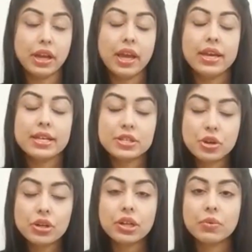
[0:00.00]
is not
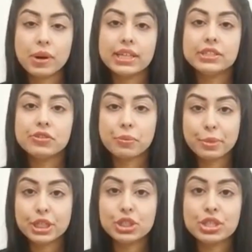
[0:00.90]
advised for
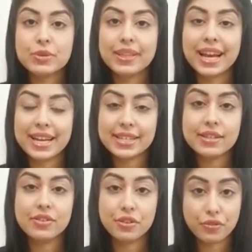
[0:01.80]
patients with acid
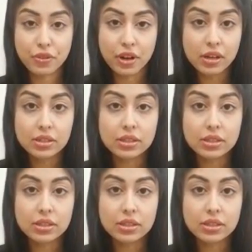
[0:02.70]
reflux